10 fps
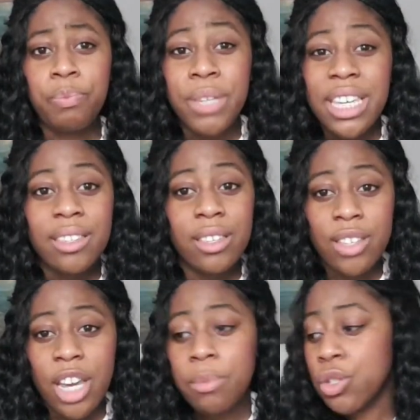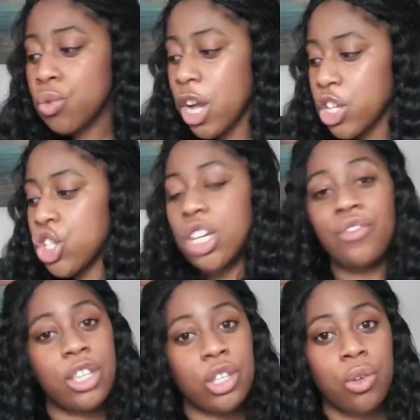be determined to
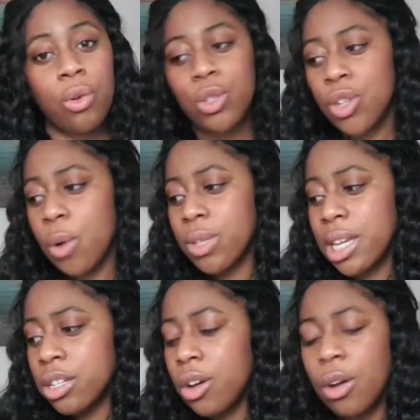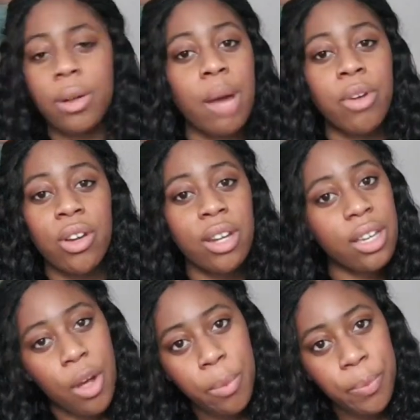achieve this goal. So I was like, no, I'm not gonna
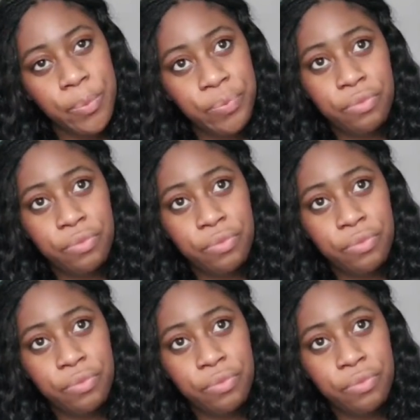give up.